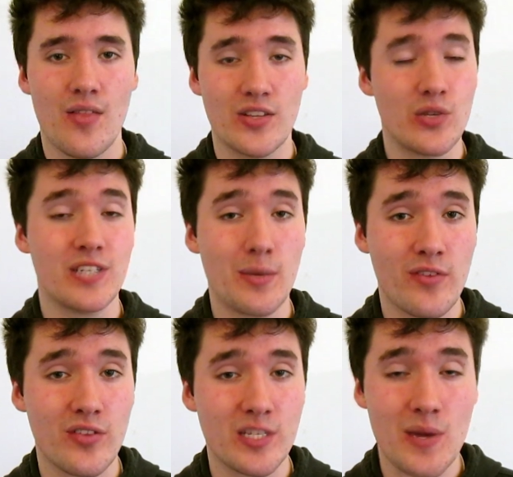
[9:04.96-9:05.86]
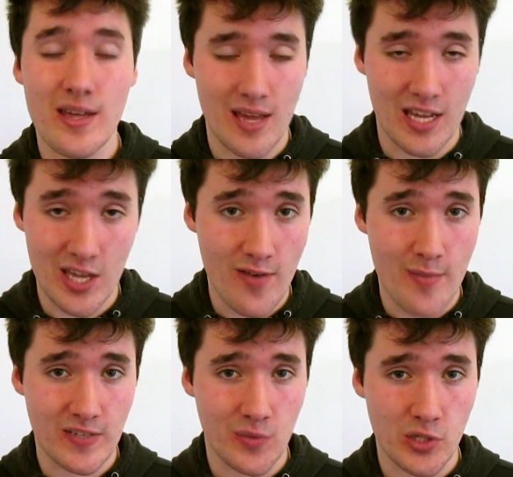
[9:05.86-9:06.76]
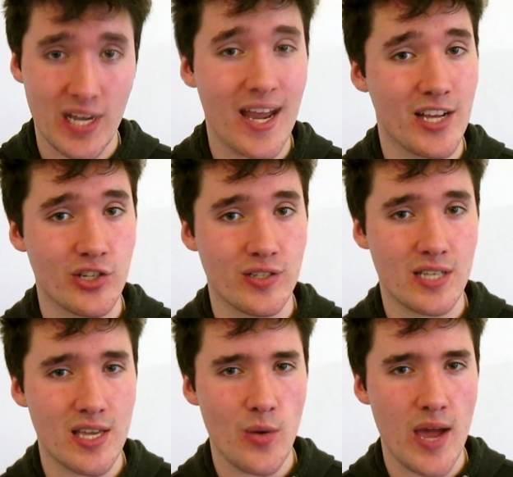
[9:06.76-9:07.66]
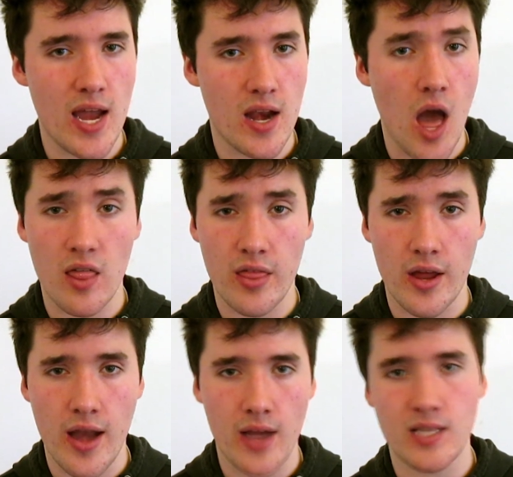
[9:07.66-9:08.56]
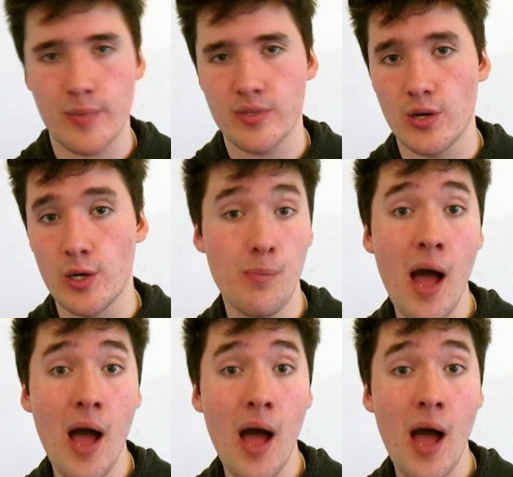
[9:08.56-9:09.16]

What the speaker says: That's all the time we've got this week. Thank you very much for watching, and I shall see you in the next episode.